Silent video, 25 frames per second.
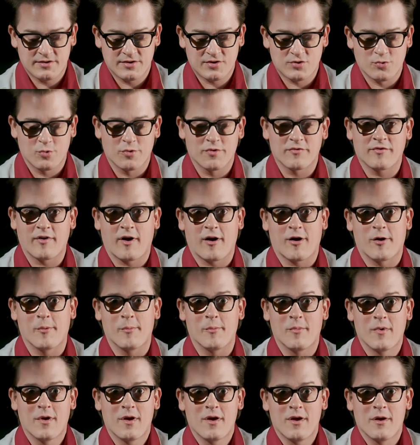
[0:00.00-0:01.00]
sort of our
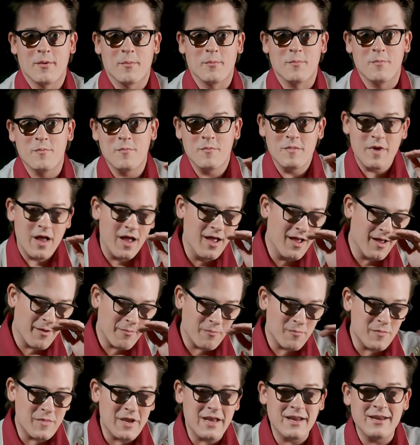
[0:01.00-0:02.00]

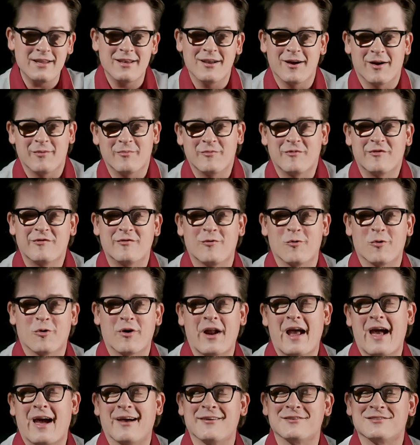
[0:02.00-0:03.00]
medium for
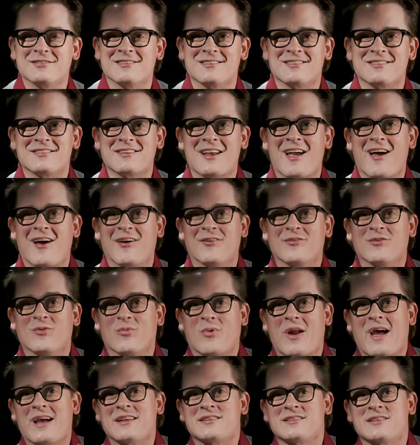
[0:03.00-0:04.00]
how to sound
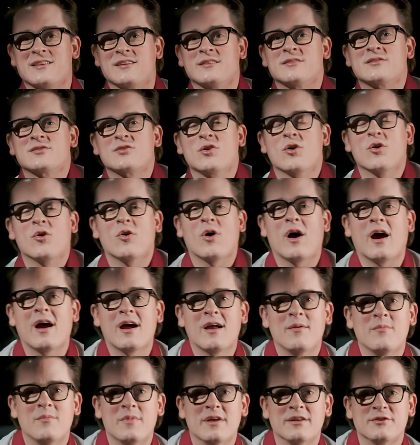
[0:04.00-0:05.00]
grassy. So I
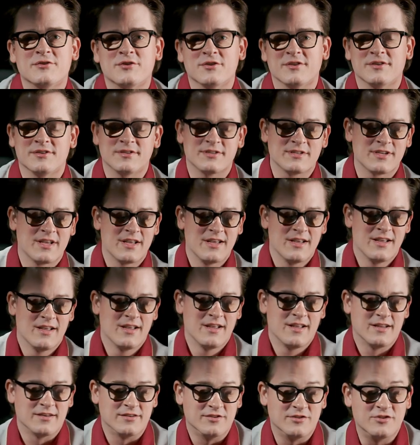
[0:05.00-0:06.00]
mentioned
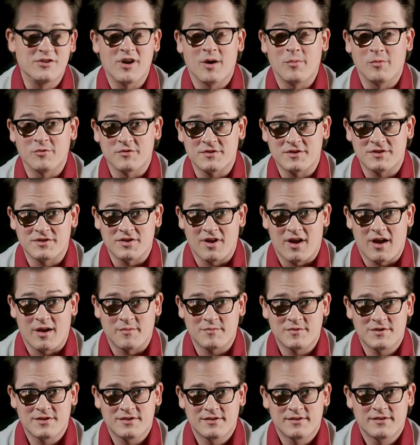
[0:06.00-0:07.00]
double
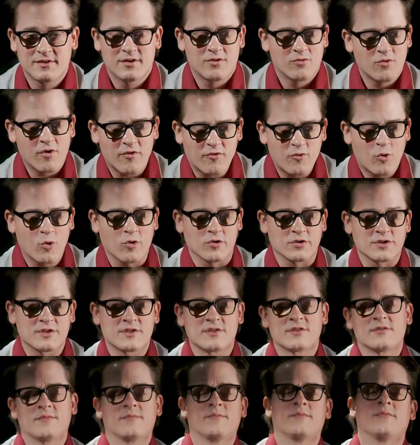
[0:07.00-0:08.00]
stops. Well, of
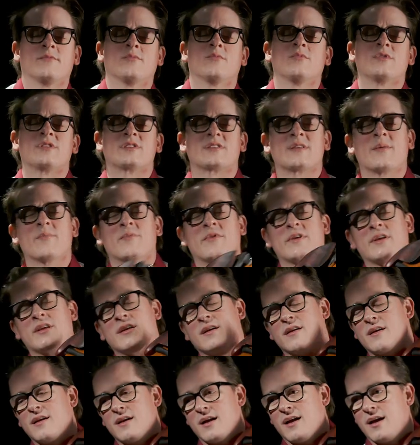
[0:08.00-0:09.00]
course, with
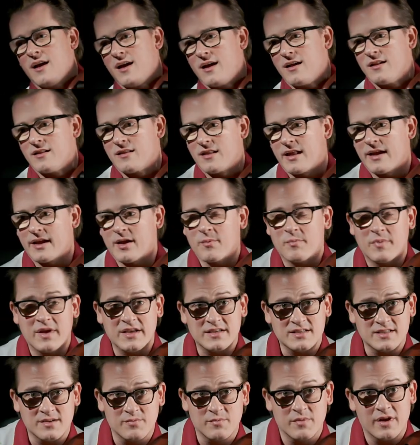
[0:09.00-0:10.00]
something uh, like a
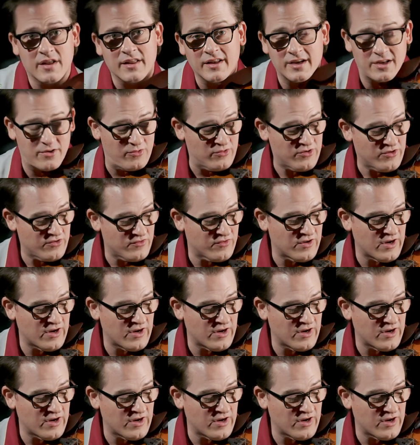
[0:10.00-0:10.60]
basic melody where you've